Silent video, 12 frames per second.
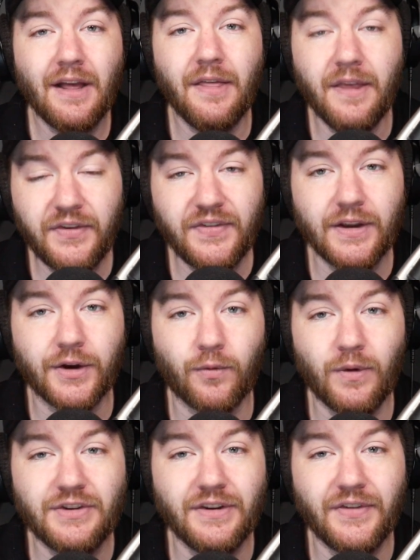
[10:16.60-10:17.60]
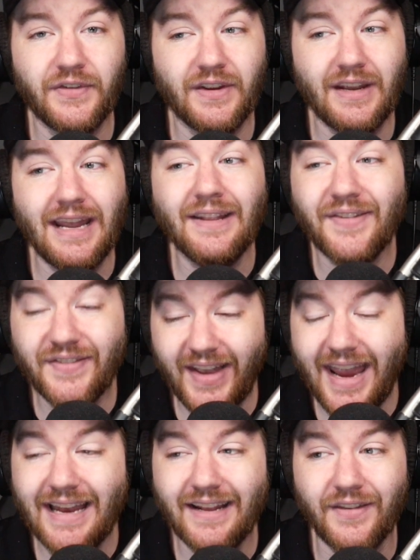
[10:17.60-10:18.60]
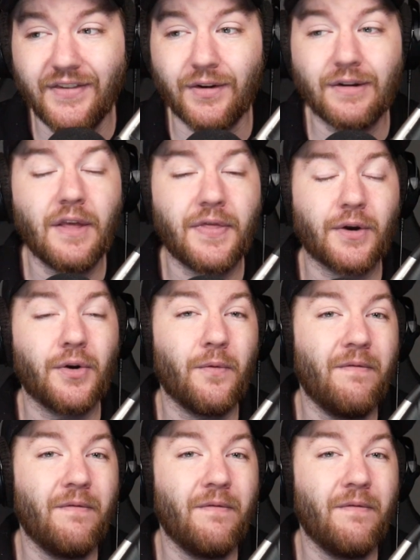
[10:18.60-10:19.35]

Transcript: this year, which is insane considering that their